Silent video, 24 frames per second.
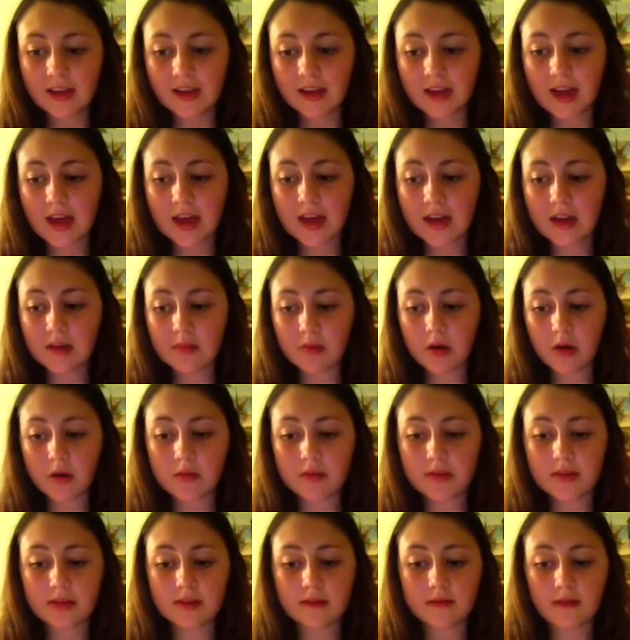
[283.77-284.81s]
Kennedy
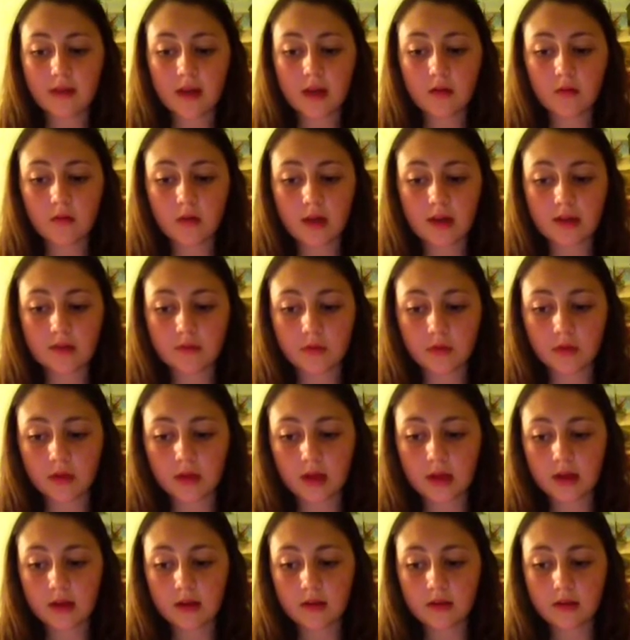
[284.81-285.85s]
promised to defend West
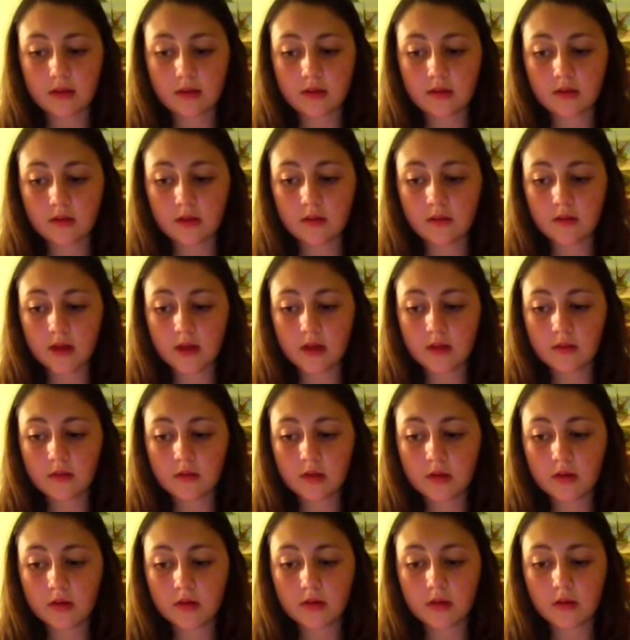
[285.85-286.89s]
Berlin. The Soviets
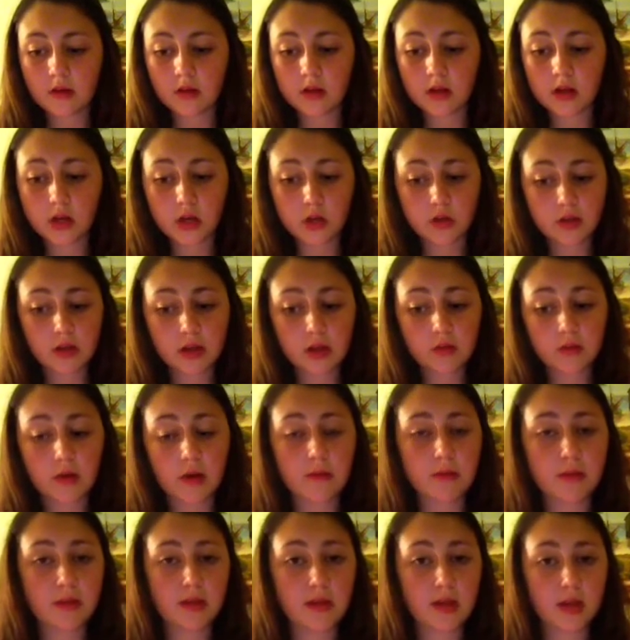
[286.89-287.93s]
were installing nuclear
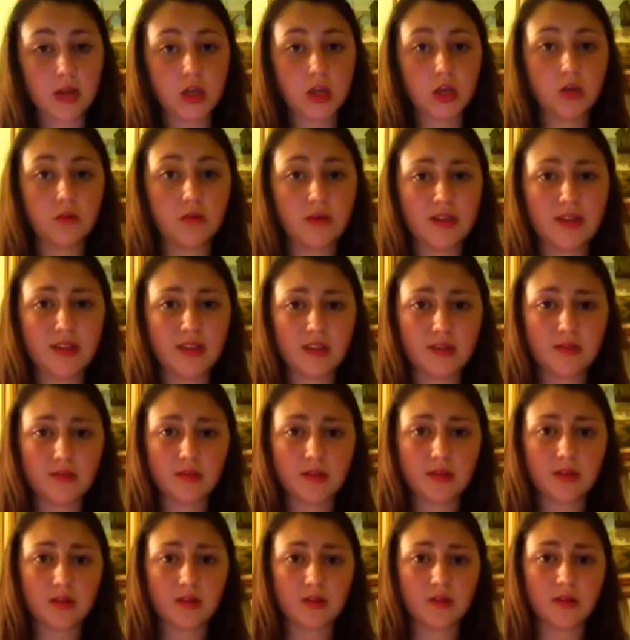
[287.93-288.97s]
weapons in Cuba, and this
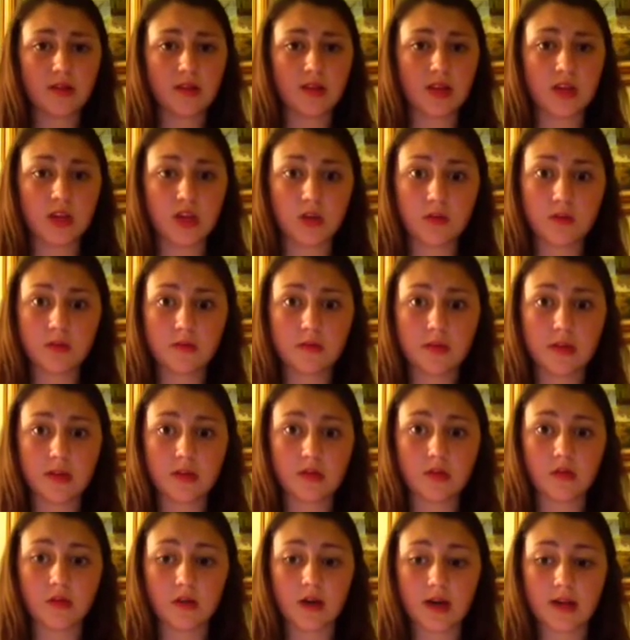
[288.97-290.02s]
was known as the Cuban
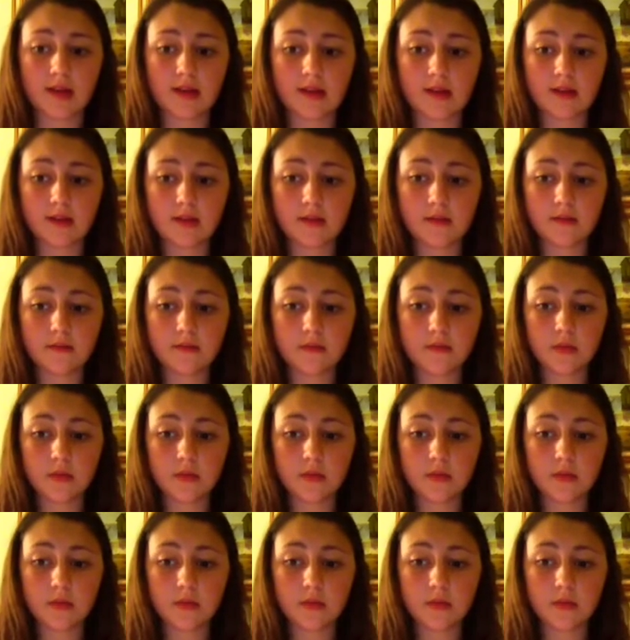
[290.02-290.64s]
Missile Crisis.